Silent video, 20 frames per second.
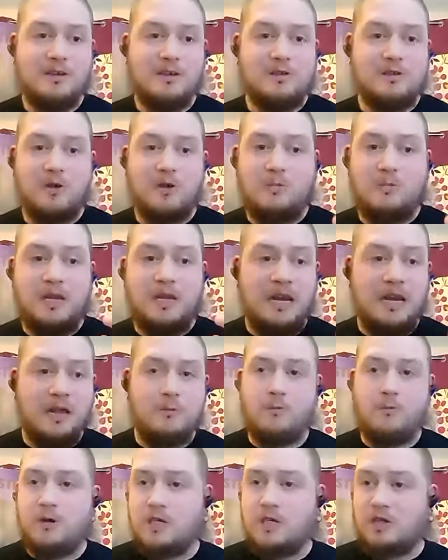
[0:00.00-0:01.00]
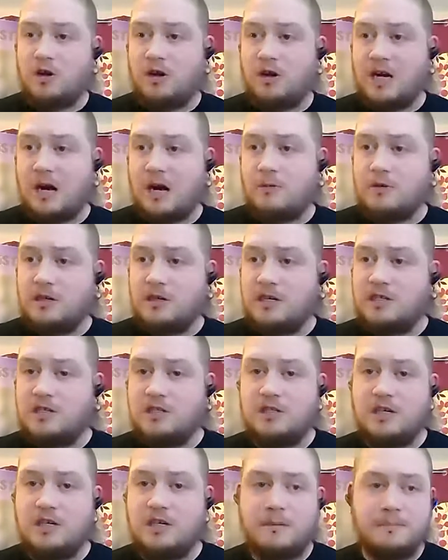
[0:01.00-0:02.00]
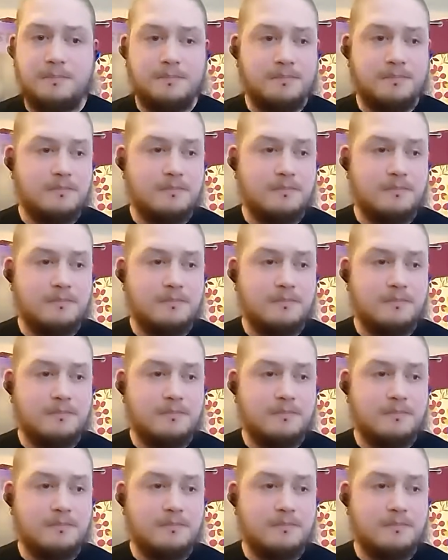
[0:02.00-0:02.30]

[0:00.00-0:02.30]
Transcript: So me and him restored our relationship.